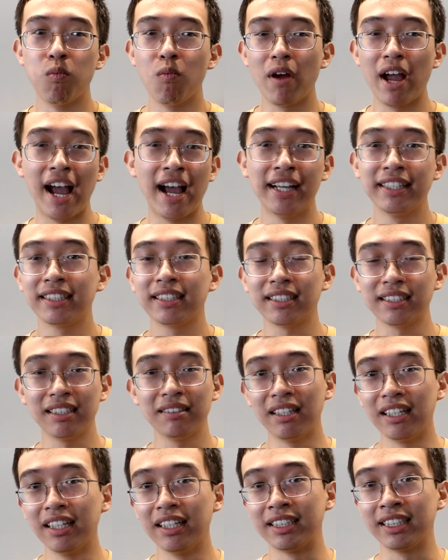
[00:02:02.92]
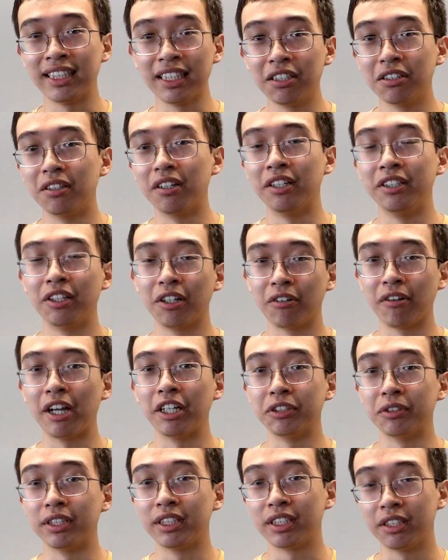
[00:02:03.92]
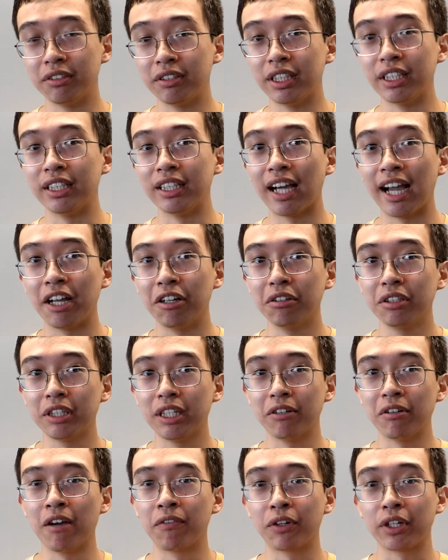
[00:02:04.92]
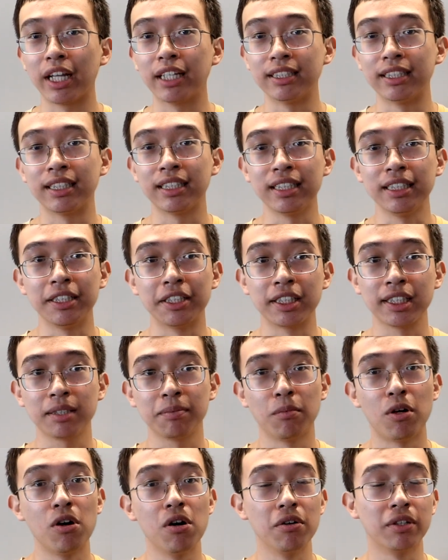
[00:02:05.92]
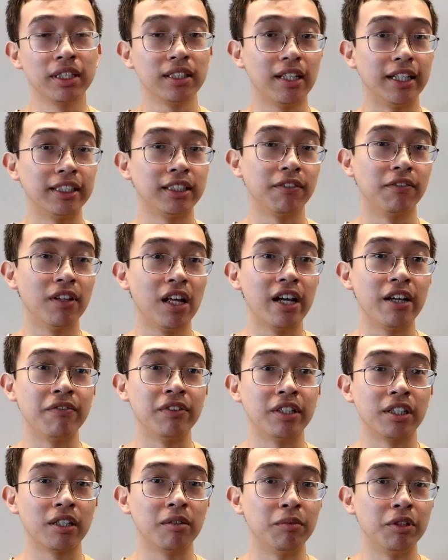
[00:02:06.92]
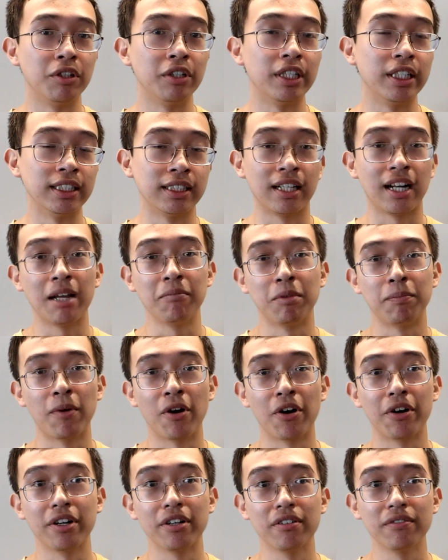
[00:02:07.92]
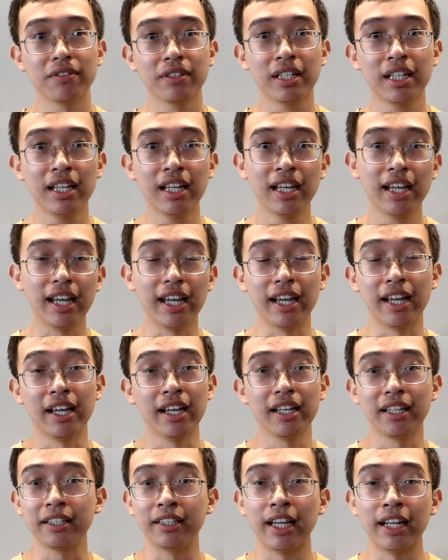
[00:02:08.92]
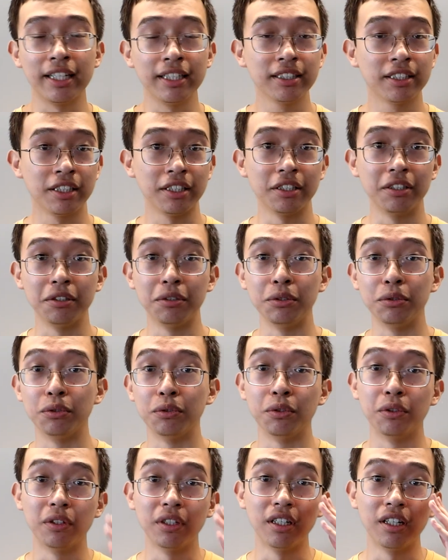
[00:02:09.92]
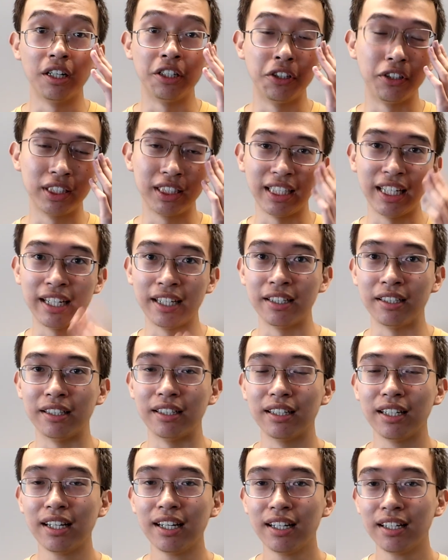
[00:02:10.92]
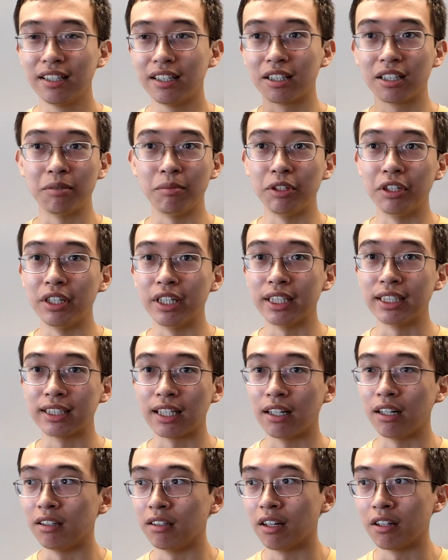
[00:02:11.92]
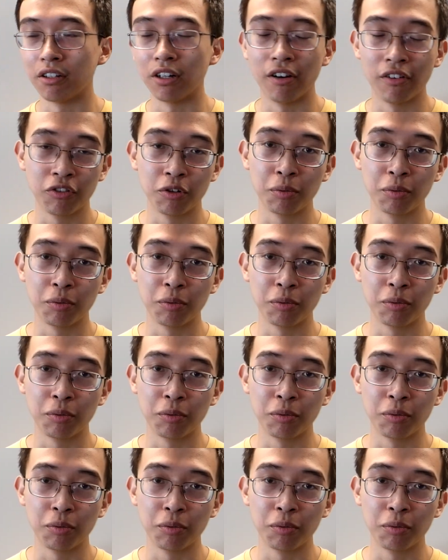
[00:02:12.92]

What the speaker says: as a single undergraduate student, I only ever get to see a small slice of life in the communities that I'm a part of. Getting to understand the communities that a lot of other